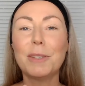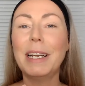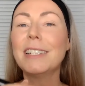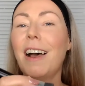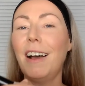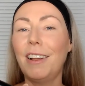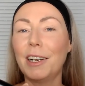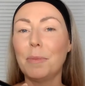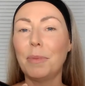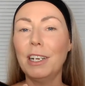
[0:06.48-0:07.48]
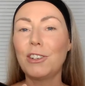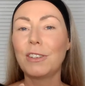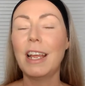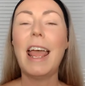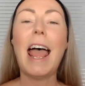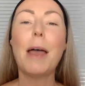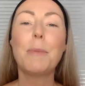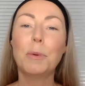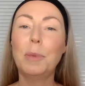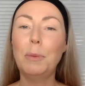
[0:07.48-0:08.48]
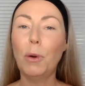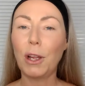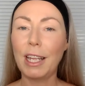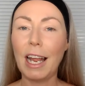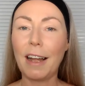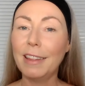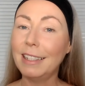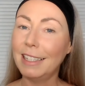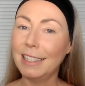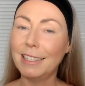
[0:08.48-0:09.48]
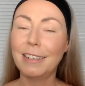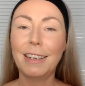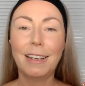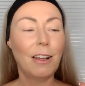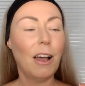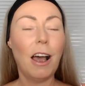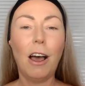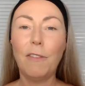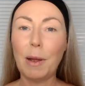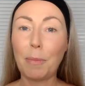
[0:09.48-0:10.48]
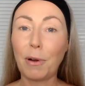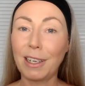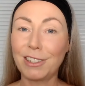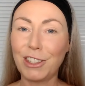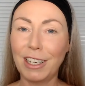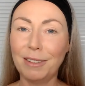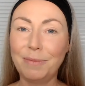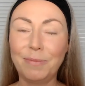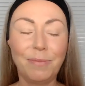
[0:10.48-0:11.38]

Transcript: Cosmetics highlighter brush, and we will be working out of the lid of our product jar.